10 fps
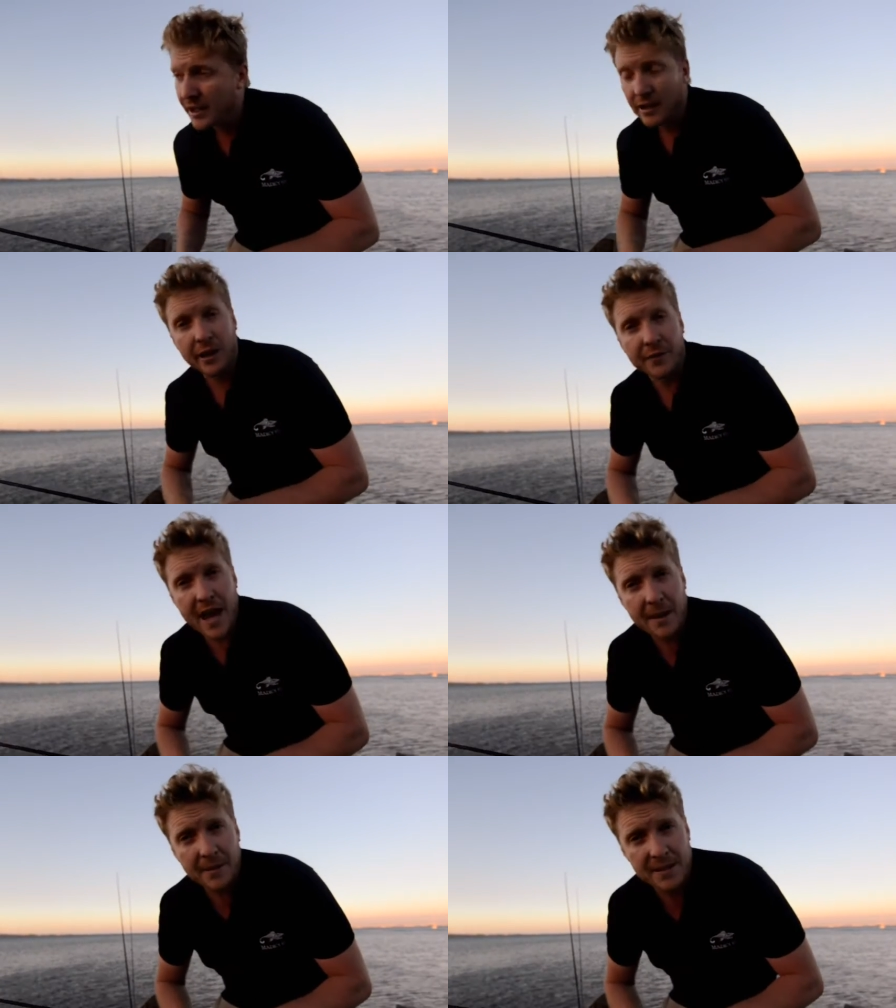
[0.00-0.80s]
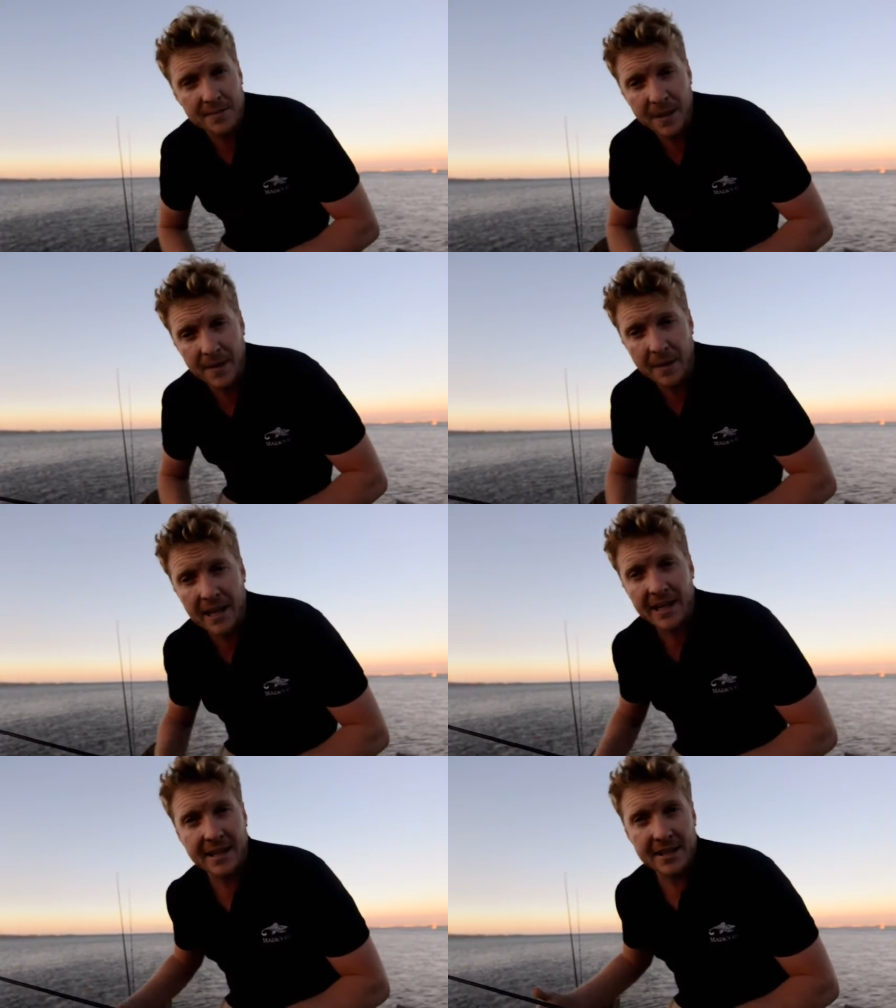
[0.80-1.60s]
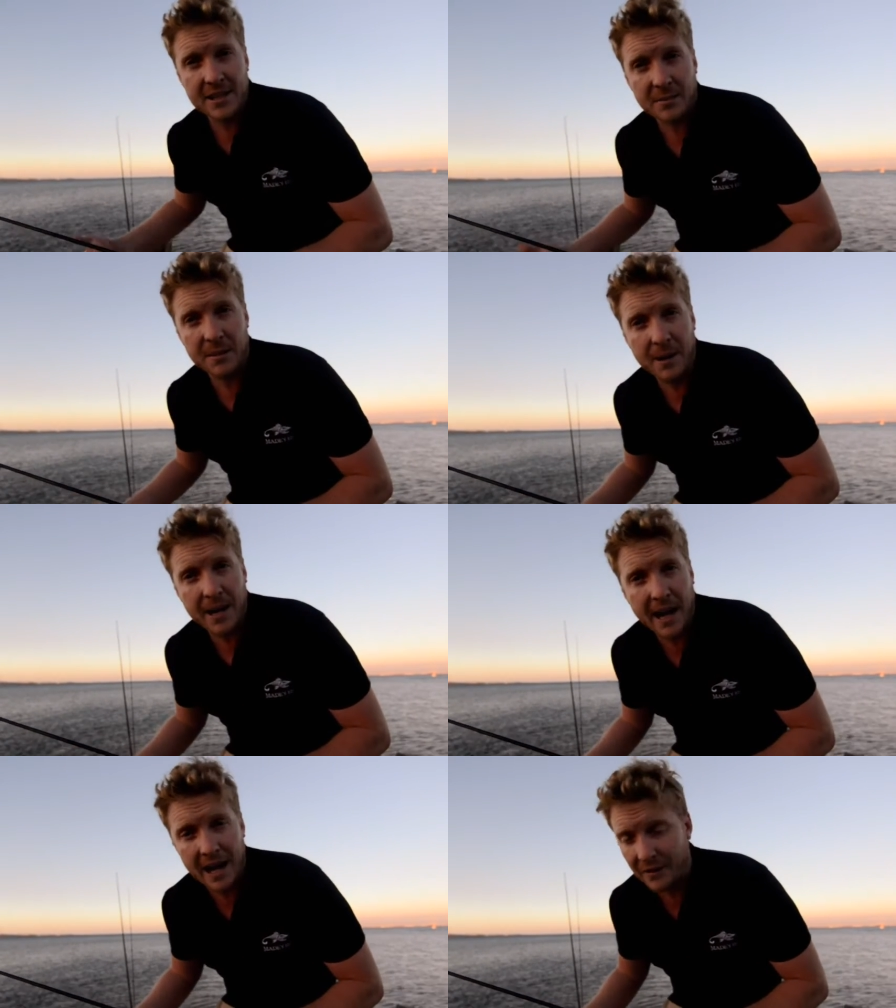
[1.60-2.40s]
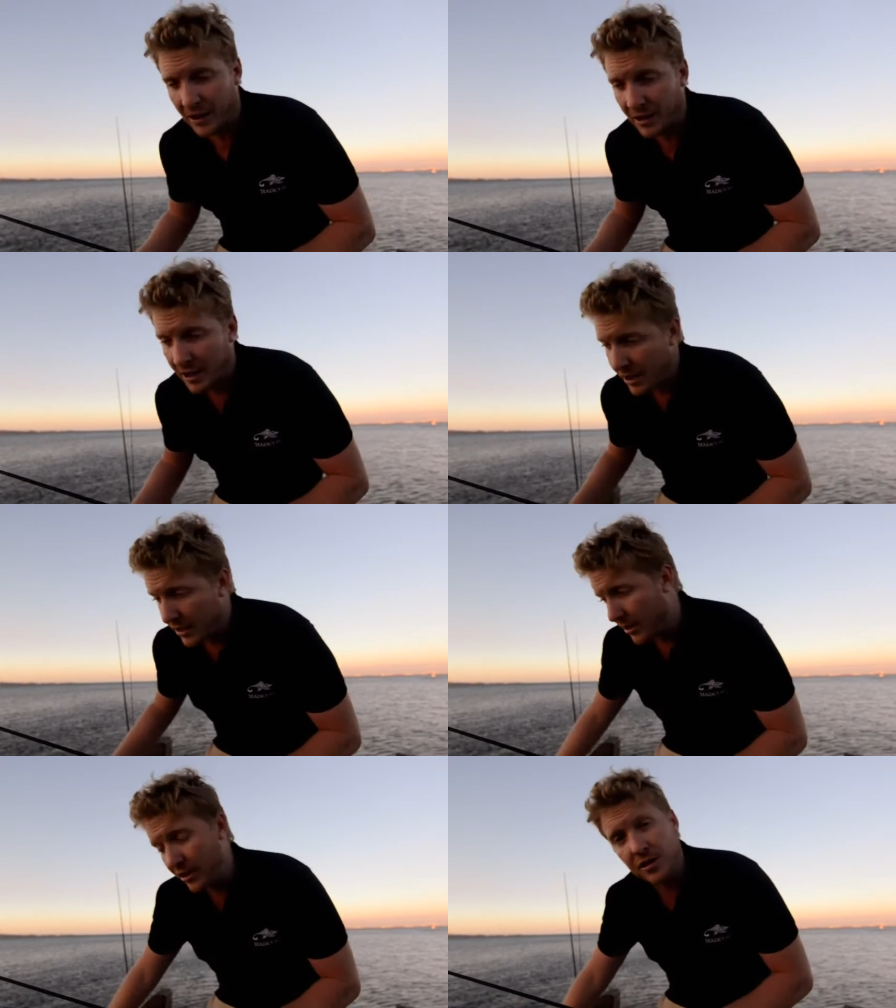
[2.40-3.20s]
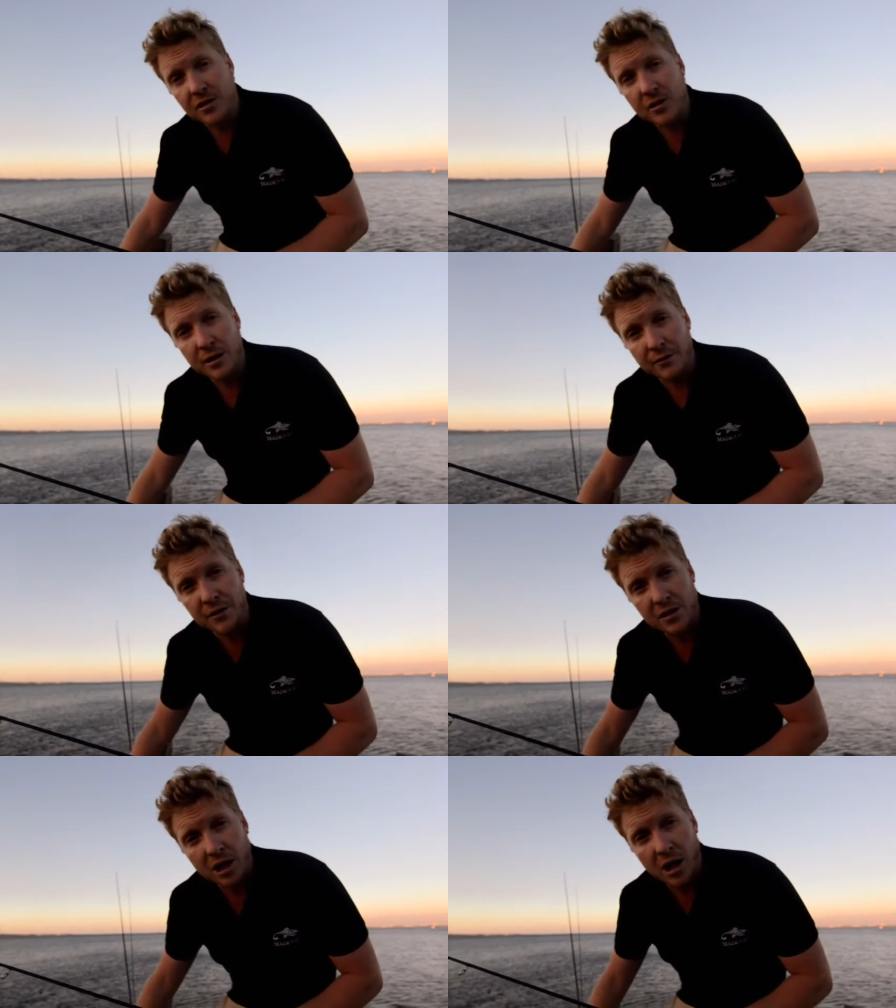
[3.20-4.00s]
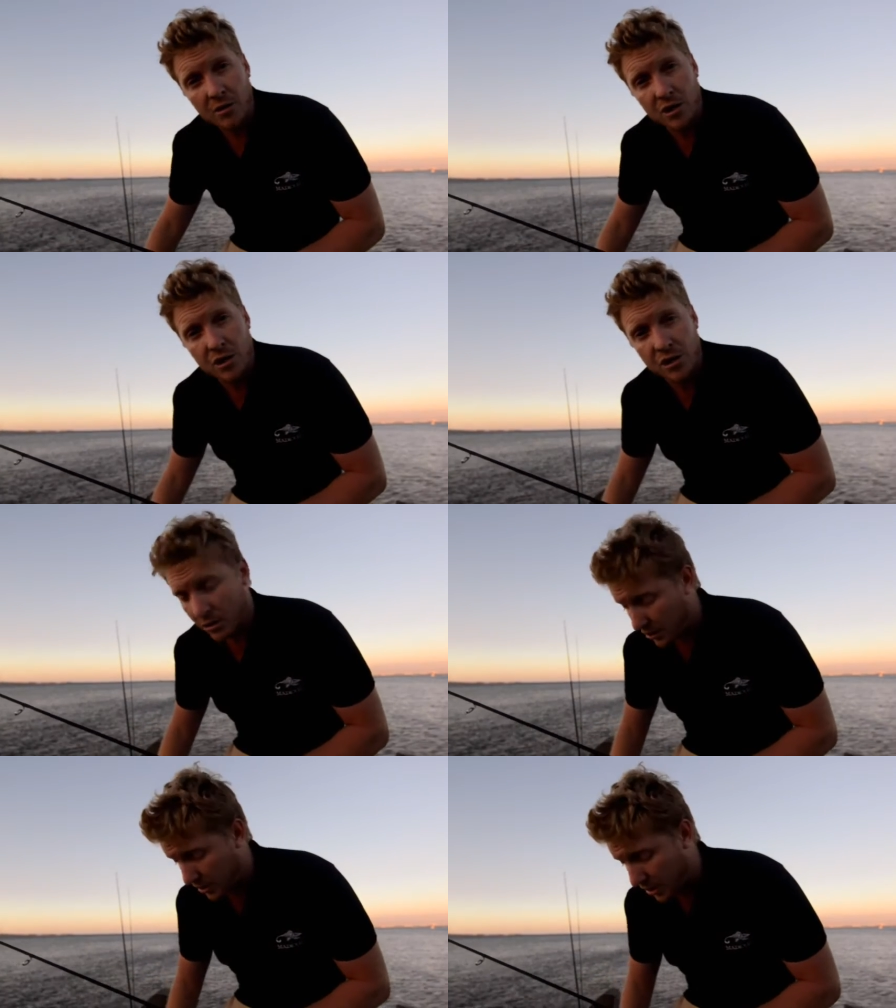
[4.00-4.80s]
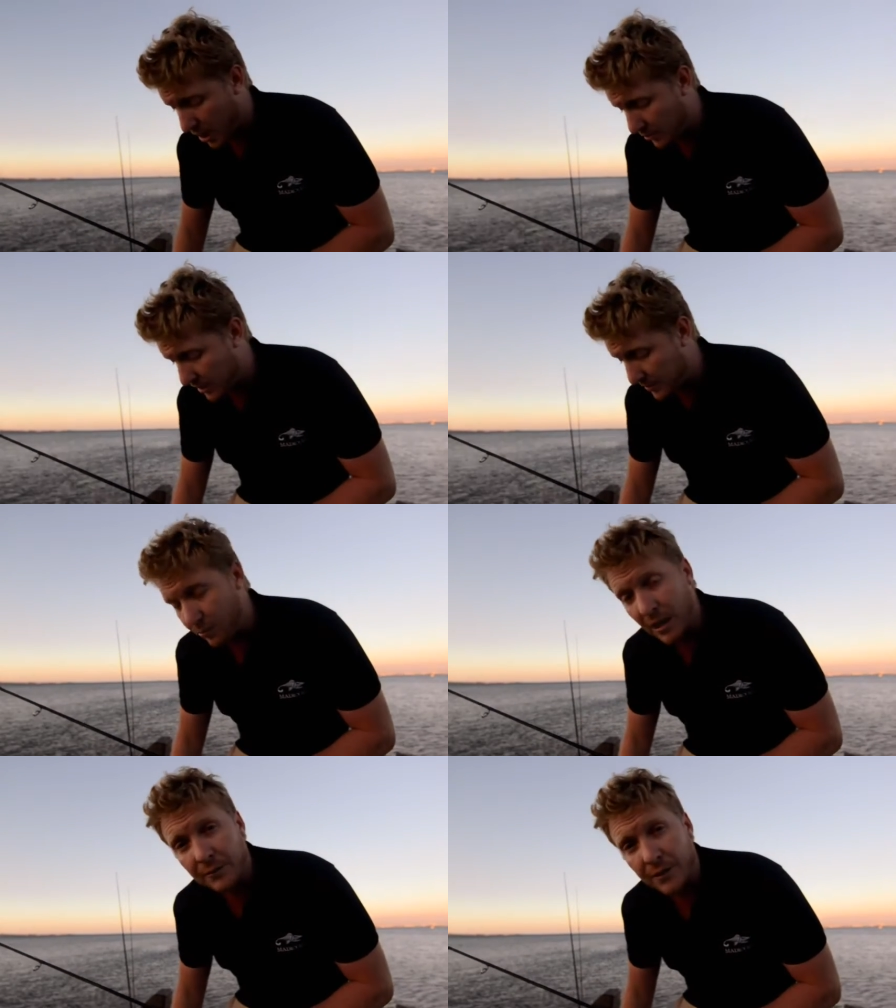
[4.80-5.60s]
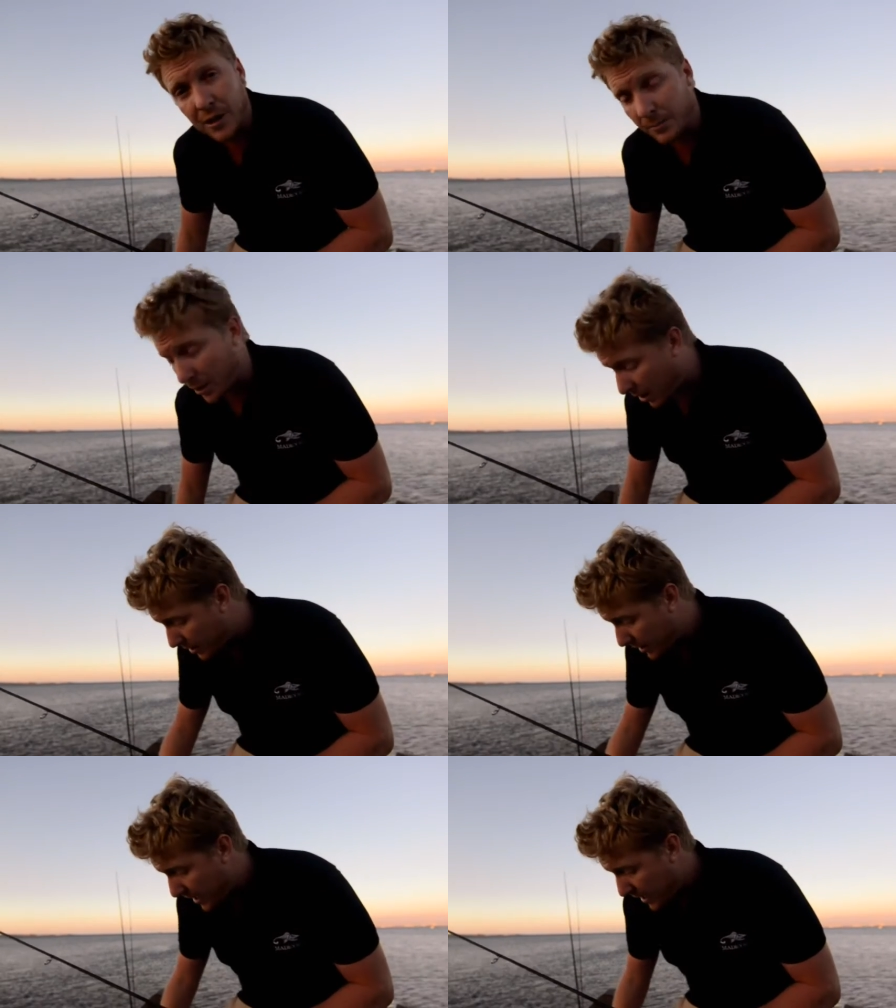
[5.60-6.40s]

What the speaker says: If you're happy to spend the money, it is going to be better having your 2 different styles, your shorter style tip run for your boat,